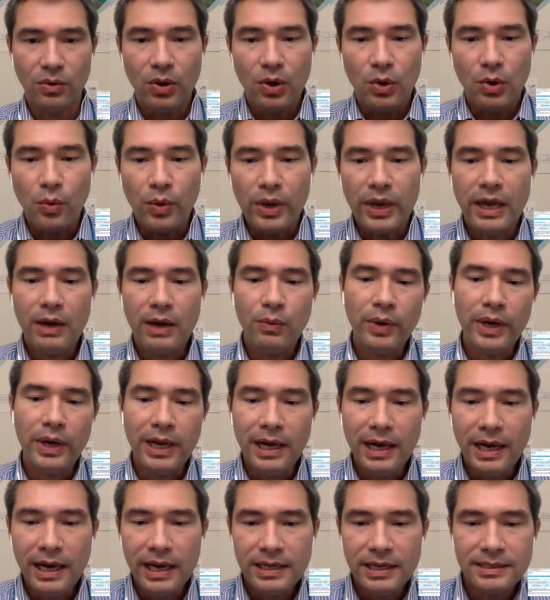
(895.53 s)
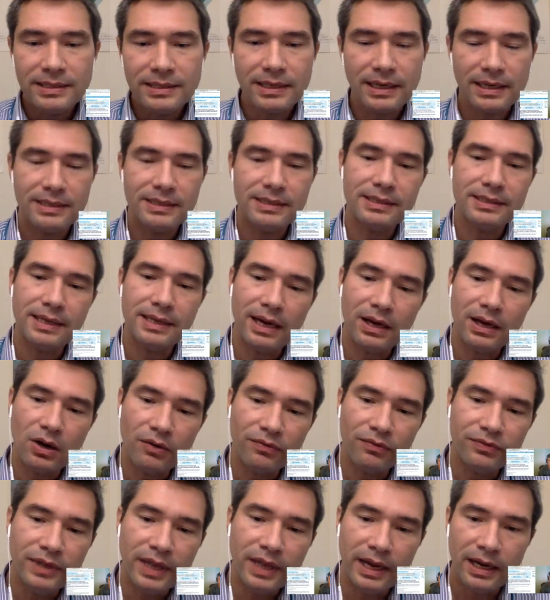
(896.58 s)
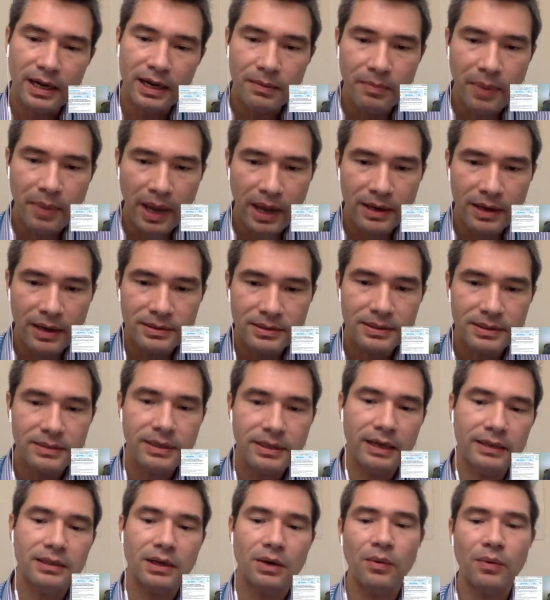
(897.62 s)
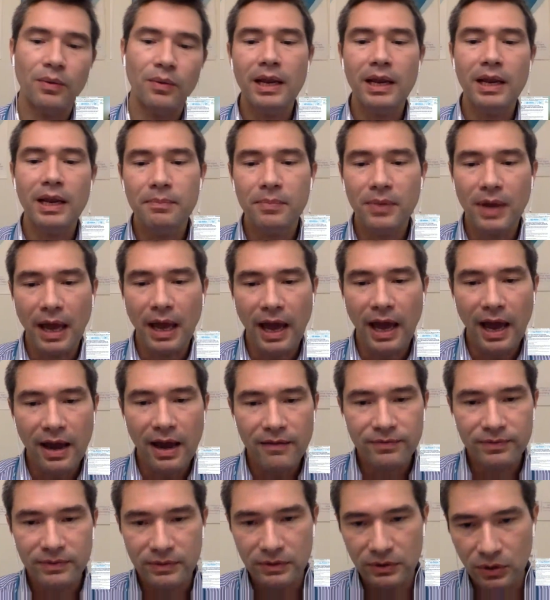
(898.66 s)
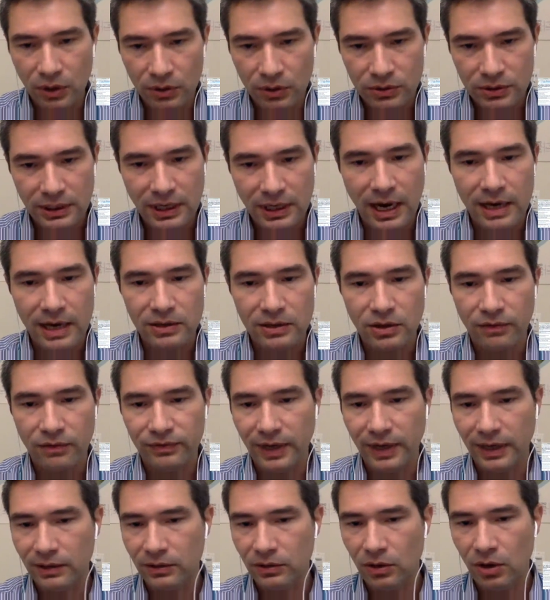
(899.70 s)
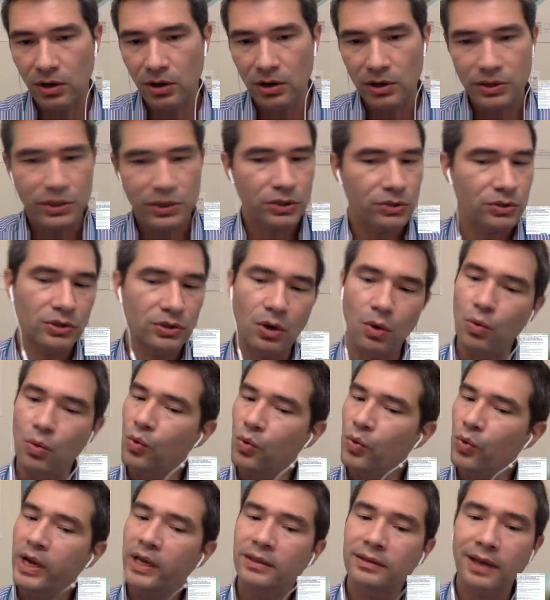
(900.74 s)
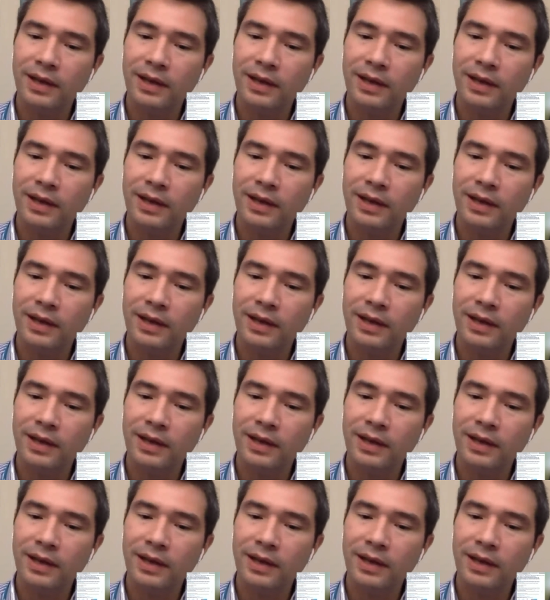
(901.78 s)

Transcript: So we list a set of databases that already have those kinds of technologies, green